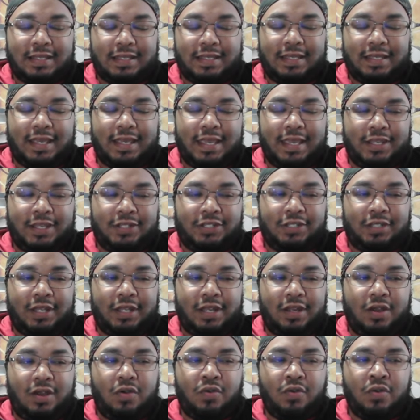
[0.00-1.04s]
and she
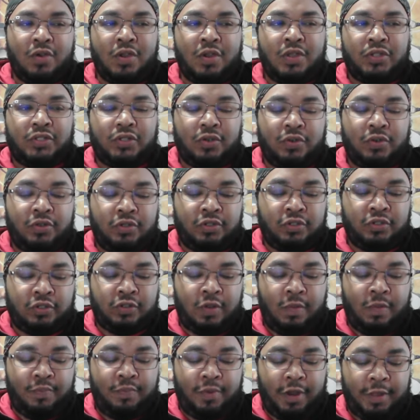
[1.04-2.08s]
like, oh, so you're just
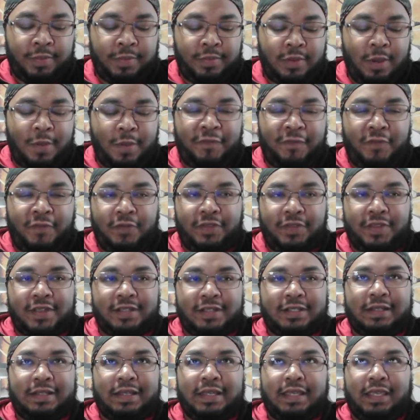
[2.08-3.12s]
gonna break me up for this?
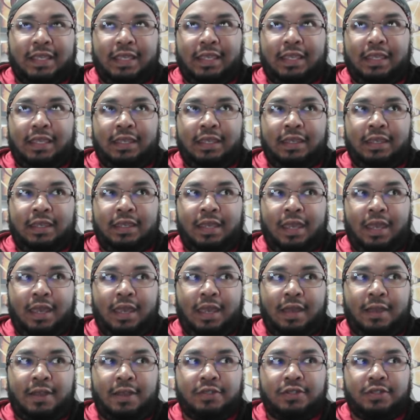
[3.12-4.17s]
And like,
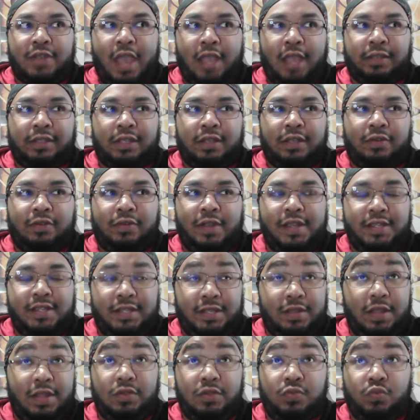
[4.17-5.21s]
yeah, cause you acting crazy.
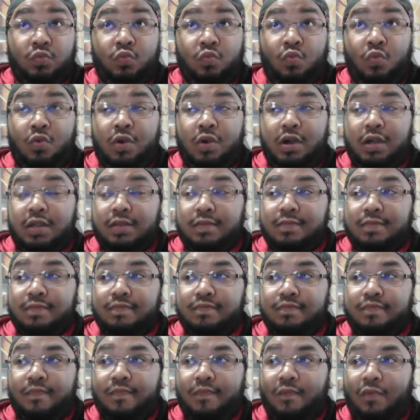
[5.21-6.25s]
It's one
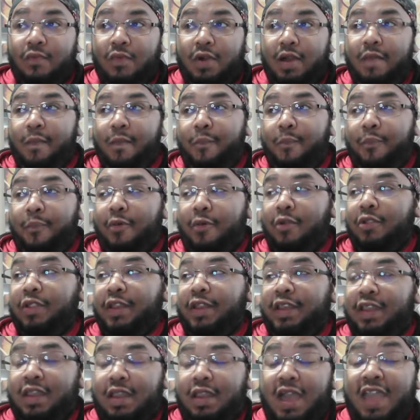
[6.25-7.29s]
one pulled a
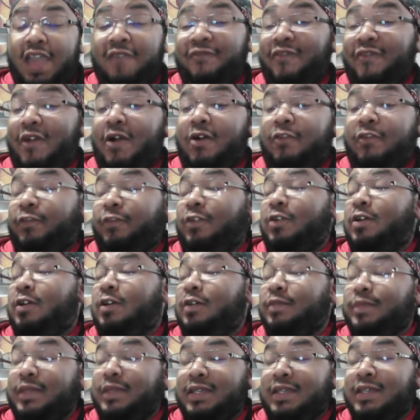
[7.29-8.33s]
knife off
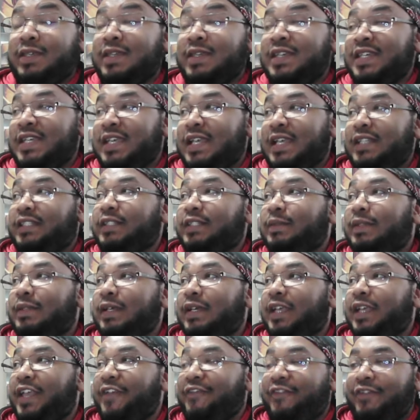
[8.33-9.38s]
on me. So I'm
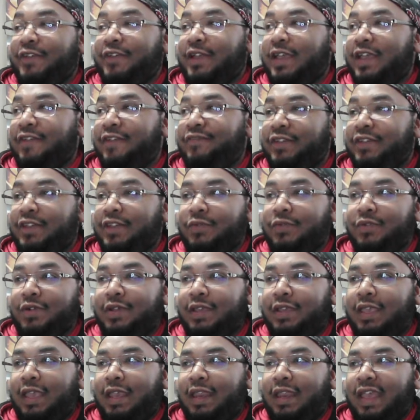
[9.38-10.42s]
like, if if anyone
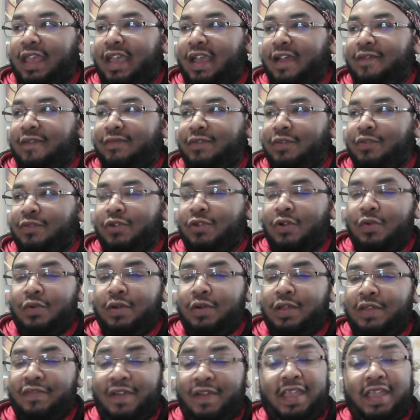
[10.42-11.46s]
can't have you, no
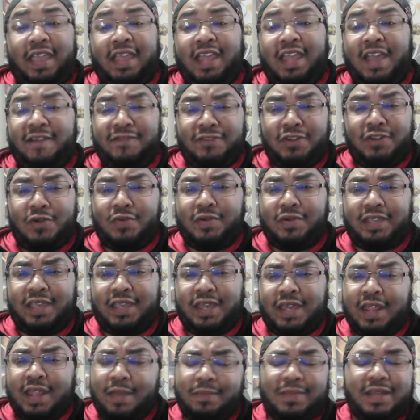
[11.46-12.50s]
one. If I can't have you, no one
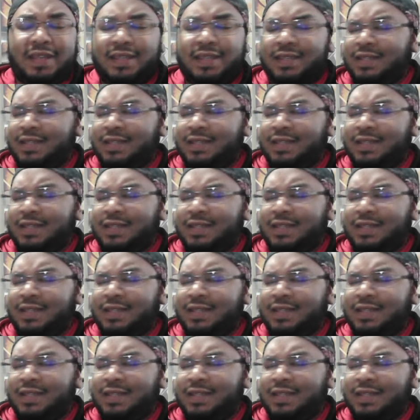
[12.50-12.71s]
can. I'm like,